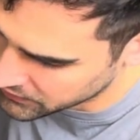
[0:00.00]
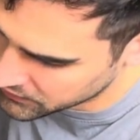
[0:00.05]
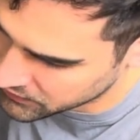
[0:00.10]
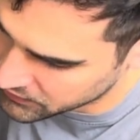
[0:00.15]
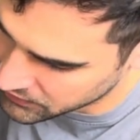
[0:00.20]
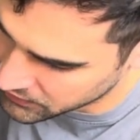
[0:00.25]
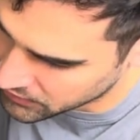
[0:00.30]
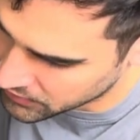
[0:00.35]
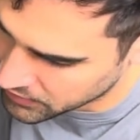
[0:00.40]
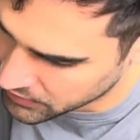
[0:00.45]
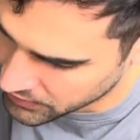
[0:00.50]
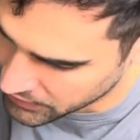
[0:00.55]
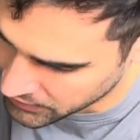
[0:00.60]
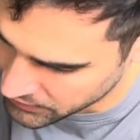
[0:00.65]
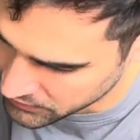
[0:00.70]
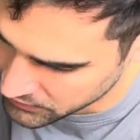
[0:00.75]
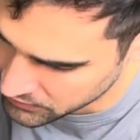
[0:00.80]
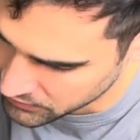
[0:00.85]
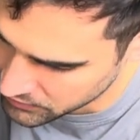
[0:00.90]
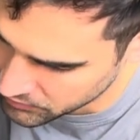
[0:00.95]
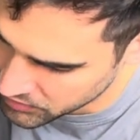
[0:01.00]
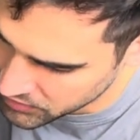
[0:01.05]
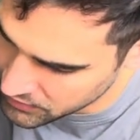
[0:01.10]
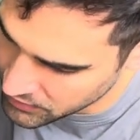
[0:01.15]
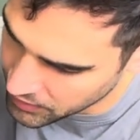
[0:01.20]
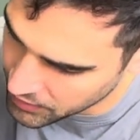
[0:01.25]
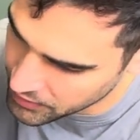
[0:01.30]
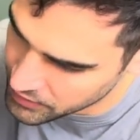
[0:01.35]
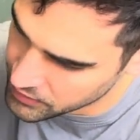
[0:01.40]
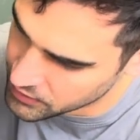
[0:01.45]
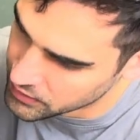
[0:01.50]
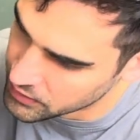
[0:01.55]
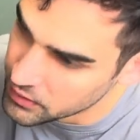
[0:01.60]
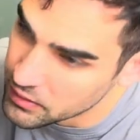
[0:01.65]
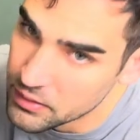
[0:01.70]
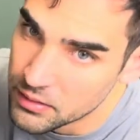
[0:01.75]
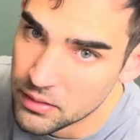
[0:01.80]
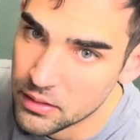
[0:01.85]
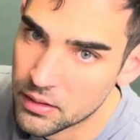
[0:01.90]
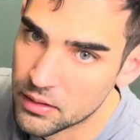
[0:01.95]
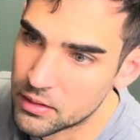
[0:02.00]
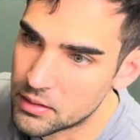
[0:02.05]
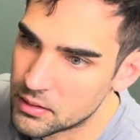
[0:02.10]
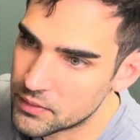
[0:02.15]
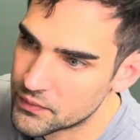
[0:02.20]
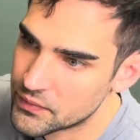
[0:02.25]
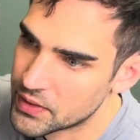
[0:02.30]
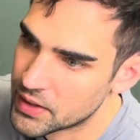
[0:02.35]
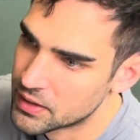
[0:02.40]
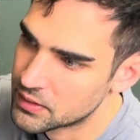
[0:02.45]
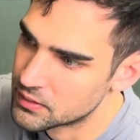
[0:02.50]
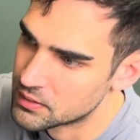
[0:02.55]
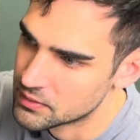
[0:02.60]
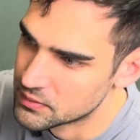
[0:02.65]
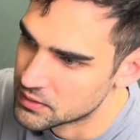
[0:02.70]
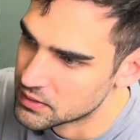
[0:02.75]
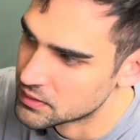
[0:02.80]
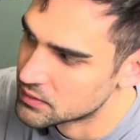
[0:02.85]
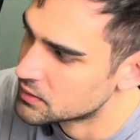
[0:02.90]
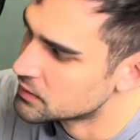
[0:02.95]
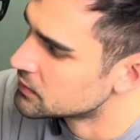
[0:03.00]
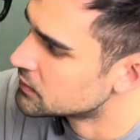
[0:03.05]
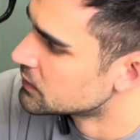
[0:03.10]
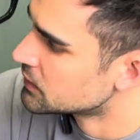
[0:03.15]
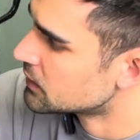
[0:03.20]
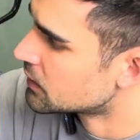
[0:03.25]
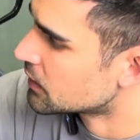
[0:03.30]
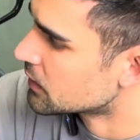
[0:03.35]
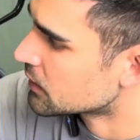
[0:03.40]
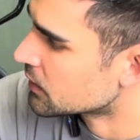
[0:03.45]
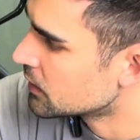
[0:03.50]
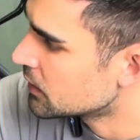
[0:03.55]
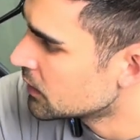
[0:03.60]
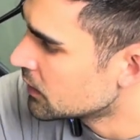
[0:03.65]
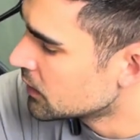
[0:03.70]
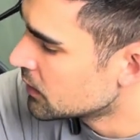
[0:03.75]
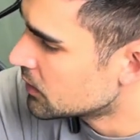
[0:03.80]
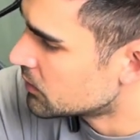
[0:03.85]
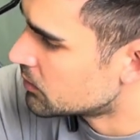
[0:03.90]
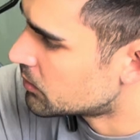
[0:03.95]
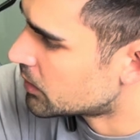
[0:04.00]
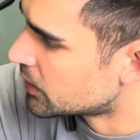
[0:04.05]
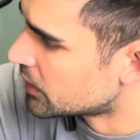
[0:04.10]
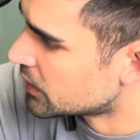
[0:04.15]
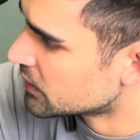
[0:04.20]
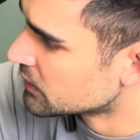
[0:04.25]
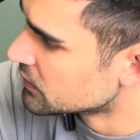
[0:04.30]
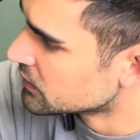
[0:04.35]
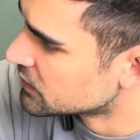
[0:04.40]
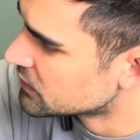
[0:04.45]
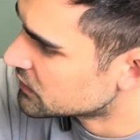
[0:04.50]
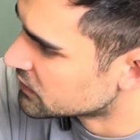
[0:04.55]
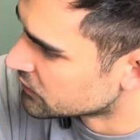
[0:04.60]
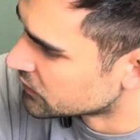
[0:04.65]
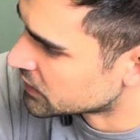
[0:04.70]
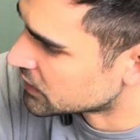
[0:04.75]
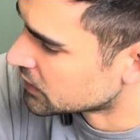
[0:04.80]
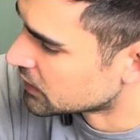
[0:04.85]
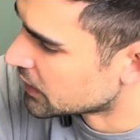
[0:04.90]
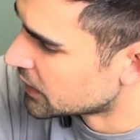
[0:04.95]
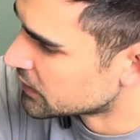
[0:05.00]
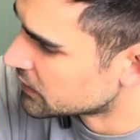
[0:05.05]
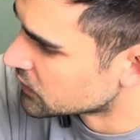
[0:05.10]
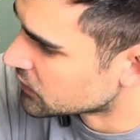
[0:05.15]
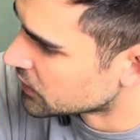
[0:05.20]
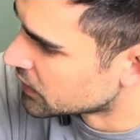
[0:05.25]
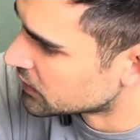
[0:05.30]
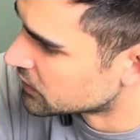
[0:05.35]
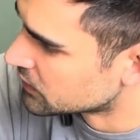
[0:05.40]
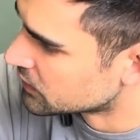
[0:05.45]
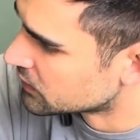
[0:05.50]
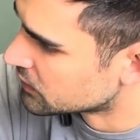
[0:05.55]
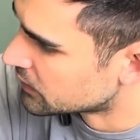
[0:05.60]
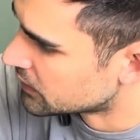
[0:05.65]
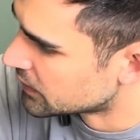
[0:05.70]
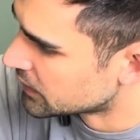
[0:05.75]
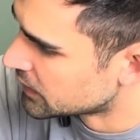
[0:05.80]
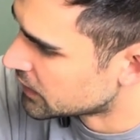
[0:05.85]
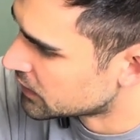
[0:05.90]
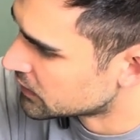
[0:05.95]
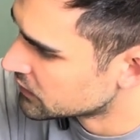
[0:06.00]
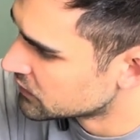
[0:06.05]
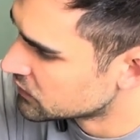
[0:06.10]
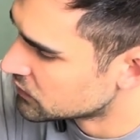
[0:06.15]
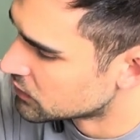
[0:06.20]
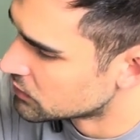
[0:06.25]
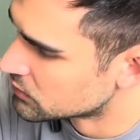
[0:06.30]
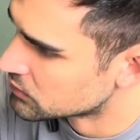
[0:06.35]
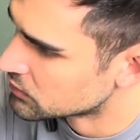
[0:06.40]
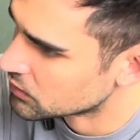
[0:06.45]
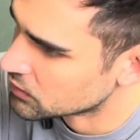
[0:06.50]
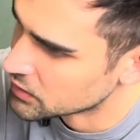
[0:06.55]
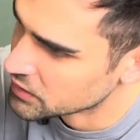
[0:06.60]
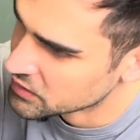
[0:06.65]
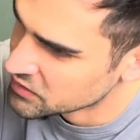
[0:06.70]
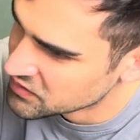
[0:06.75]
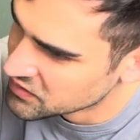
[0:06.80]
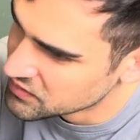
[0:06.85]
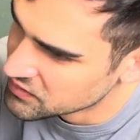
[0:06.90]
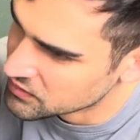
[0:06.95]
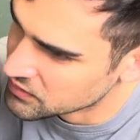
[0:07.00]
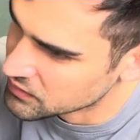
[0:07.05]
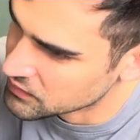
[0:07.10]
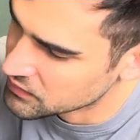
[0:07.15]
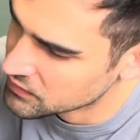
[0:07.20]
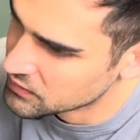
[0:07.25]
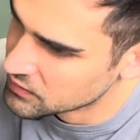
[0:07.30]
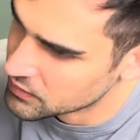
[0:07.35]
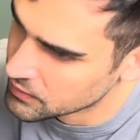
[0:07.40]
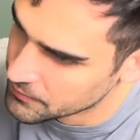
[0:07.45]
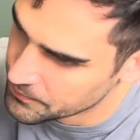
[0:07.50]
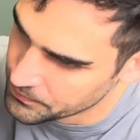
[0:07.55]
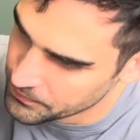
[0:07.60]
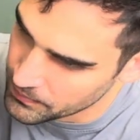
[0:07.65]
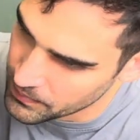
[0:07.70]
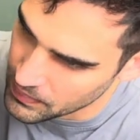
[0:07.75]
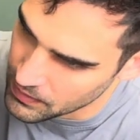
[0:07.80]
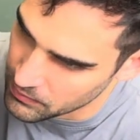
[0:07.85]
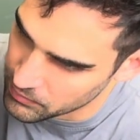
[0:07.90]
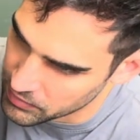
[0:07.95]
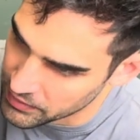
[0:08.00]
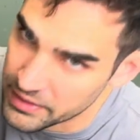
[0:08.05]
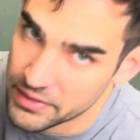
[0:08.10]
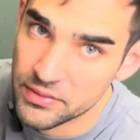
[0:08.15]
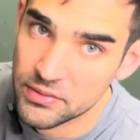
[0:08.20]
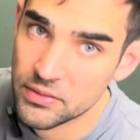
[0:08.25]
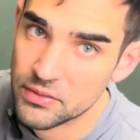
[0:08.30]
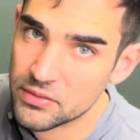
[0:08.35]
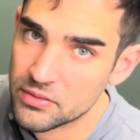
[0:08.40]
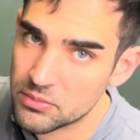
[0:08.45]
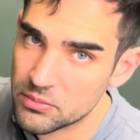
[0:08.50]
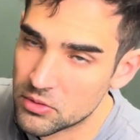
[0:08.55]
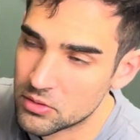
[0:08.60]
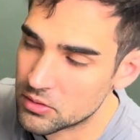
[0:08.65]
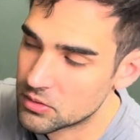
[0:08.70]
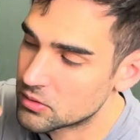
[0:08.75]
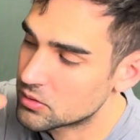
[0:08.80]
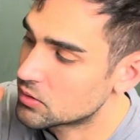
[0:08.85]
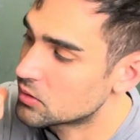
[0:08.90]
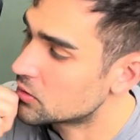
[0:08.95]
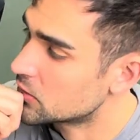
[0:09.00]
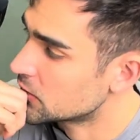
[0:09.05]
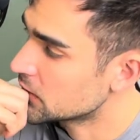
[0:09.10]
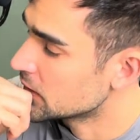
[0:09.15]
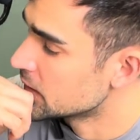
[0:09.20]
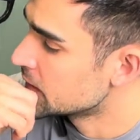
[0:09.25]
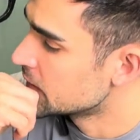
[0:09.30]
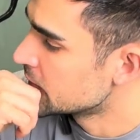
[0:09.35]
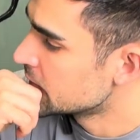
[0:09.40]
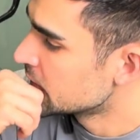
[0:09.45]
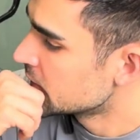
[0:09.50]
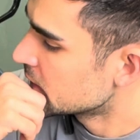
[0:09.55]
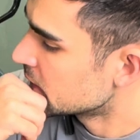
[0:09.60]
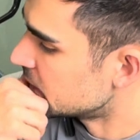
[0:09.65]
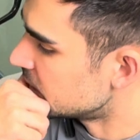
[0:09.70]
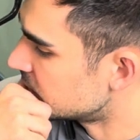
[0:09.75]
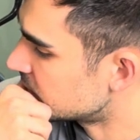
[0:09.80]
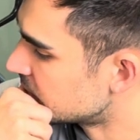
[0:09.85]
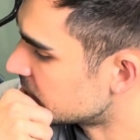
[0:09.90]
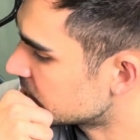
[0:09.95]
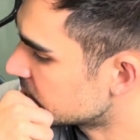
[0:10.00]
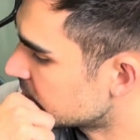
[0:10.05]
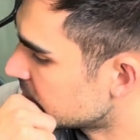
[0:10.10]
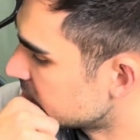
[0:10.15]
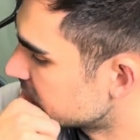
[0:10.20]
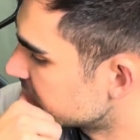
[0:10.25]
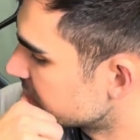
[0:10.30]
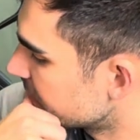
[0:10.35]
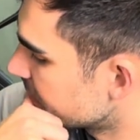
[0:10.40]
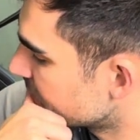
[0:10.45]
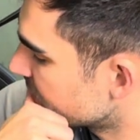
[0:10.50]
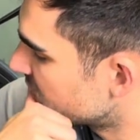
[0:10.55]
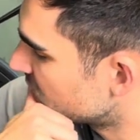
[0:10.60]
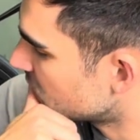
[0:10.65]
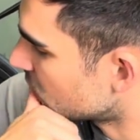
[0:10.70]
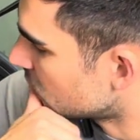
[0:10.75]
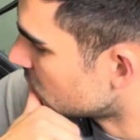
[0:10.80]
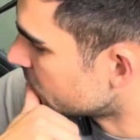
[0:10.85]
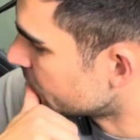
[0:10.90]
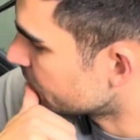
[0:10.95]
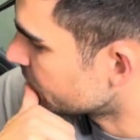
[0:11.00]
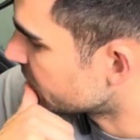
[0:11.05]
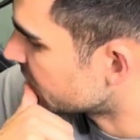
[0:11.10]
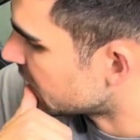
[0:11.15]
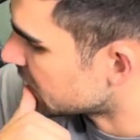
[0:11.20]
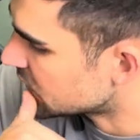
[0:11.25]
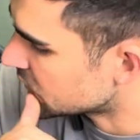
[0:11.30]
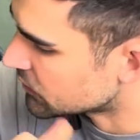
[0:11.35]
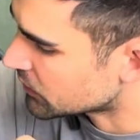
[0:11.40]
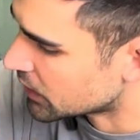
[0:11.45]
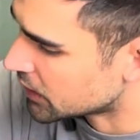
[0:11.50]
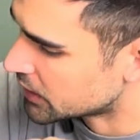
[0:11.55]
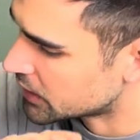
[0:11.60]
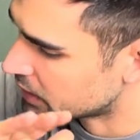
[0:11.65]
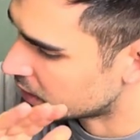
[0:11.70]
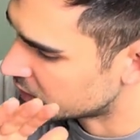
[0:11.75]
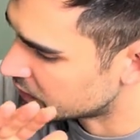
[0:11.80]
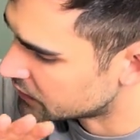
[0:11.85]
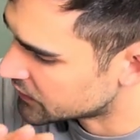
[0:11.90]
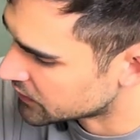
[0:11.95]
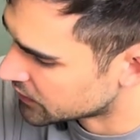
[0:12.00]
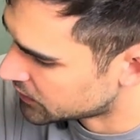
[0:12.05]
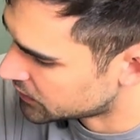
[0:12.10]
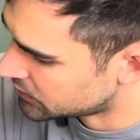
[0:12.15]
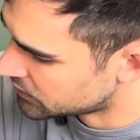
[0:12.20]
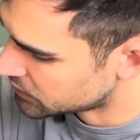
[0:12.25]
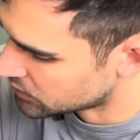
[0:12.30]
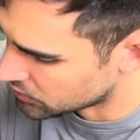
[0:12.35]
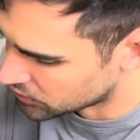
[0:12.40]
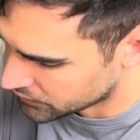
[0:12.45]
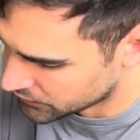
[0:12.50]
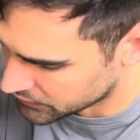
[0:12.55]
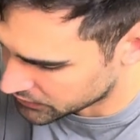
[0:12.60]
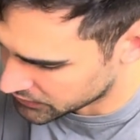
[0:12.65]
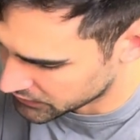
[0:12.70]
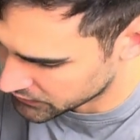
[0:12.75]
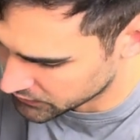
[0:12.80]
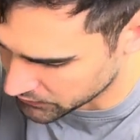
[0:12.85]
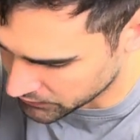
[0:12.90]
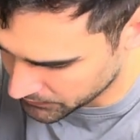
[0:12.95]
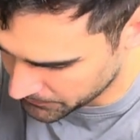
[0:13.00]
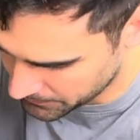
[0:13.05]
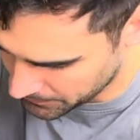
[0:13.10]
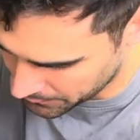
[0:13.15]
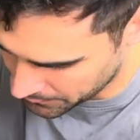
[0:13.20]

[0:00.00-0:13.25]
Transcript: STR and a bit higher than the TTTR. But it's a very light rider again, so rolling resistance plays a smaller role in that case. So that's why I decided to go for this one.